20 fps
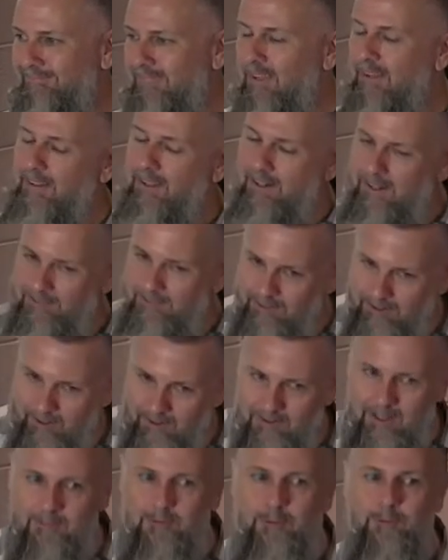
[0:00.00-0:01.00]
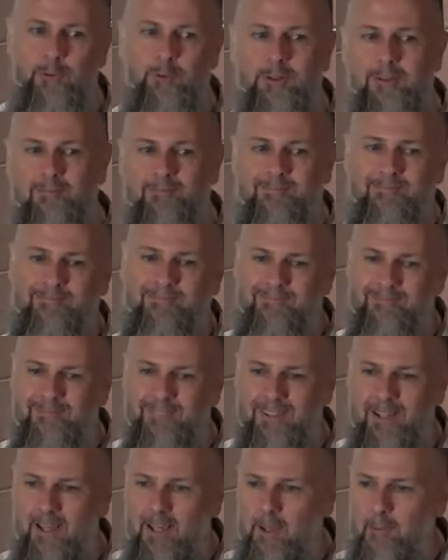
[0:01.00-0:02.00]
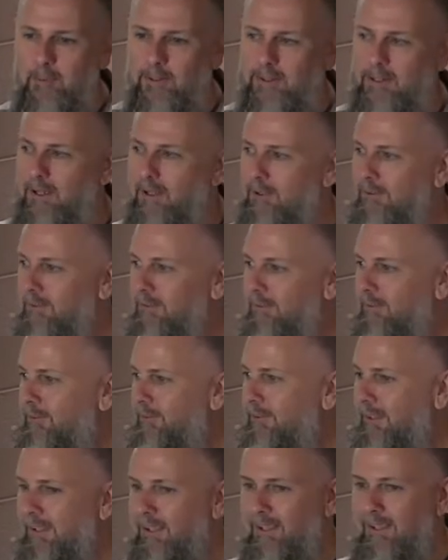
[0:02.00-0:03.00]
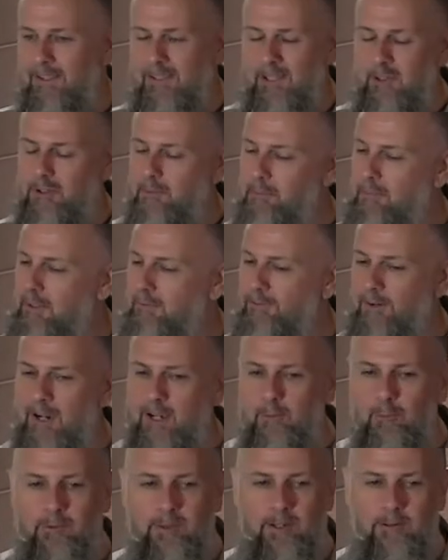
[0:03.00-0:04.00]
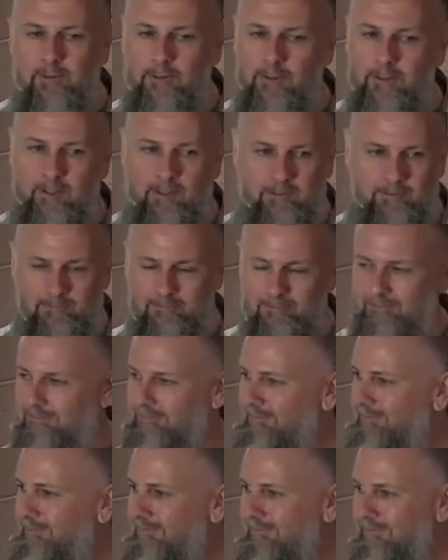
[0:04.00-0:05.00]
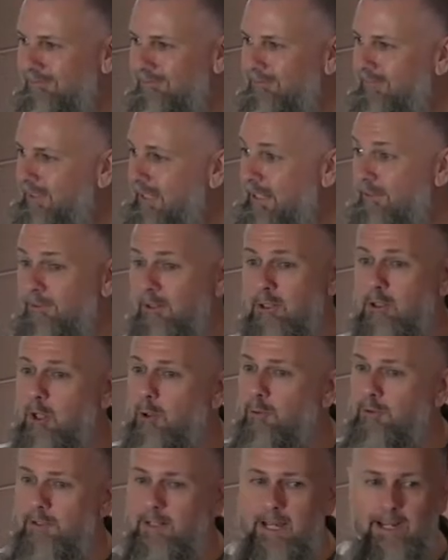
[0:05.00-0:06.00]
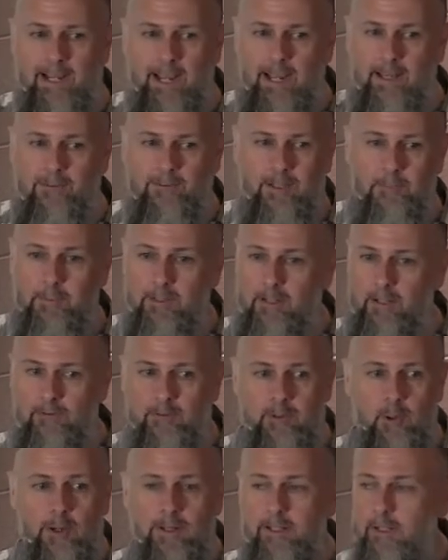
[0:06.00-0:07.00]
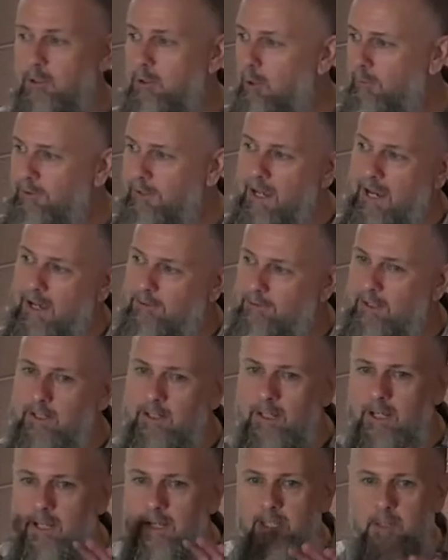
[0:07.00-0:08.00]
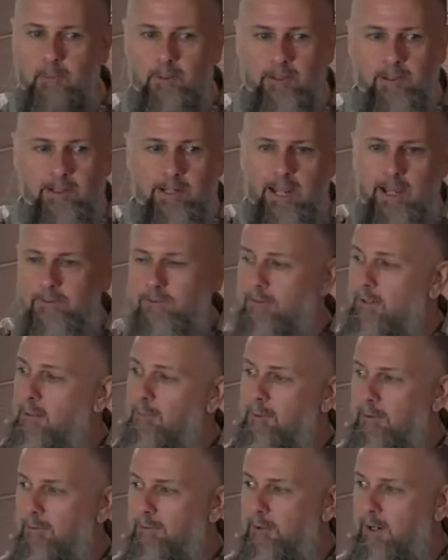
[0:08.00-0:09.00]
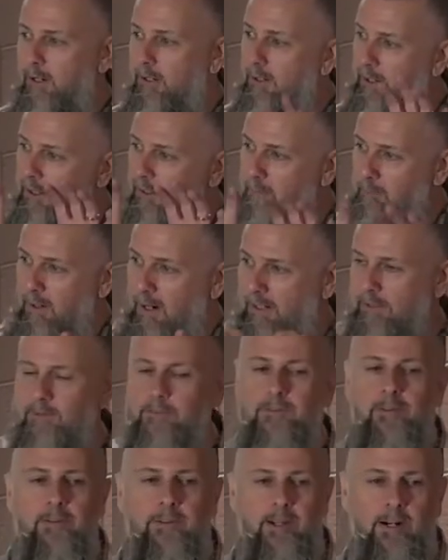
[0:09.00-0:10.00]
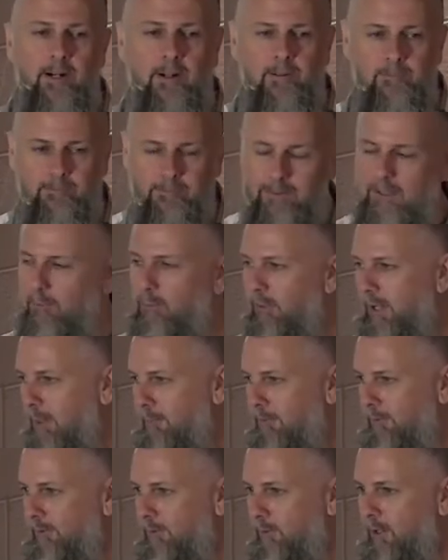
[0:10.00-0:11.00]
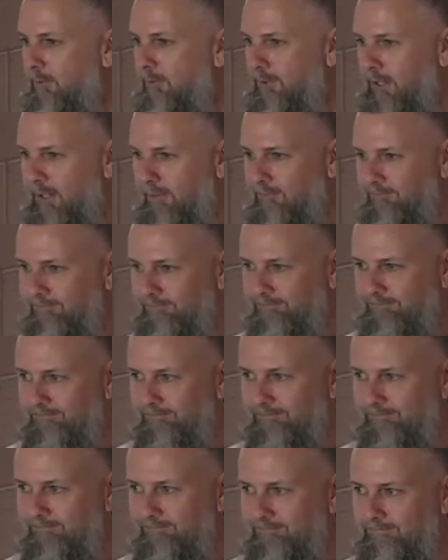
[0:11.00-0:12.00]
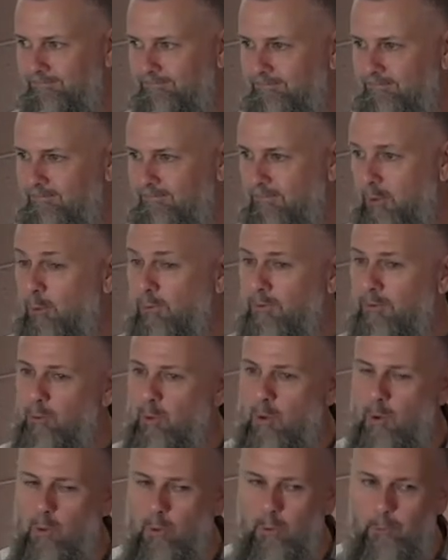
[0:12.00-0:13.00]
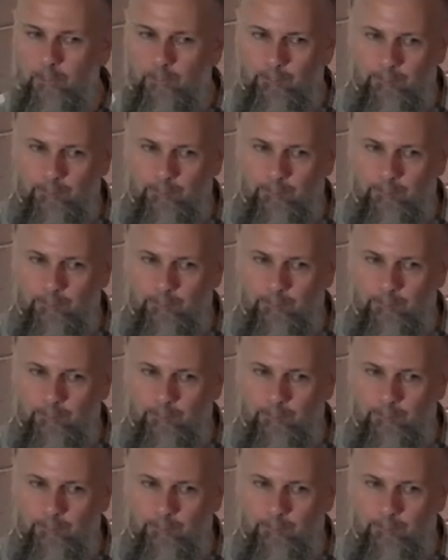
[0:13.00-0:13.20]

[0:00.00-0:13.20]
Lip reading: That adds another level to it. Because you can be fine with everything. Even closing that casket. Because you know what? You close the casket, you bring the casket up to the front. Body's still there. Guess what happens to the graveside? Goes into a hole.